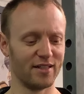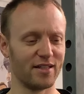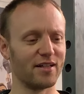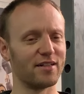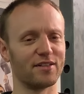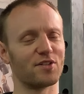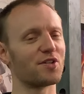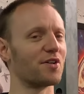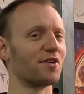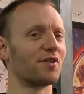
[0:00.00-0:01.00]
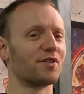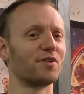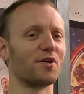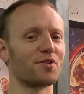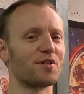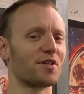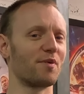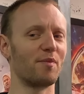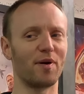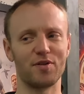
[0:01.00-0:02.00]
Uh, so not not doing so
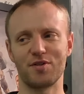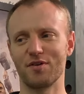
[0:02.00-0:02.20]
well post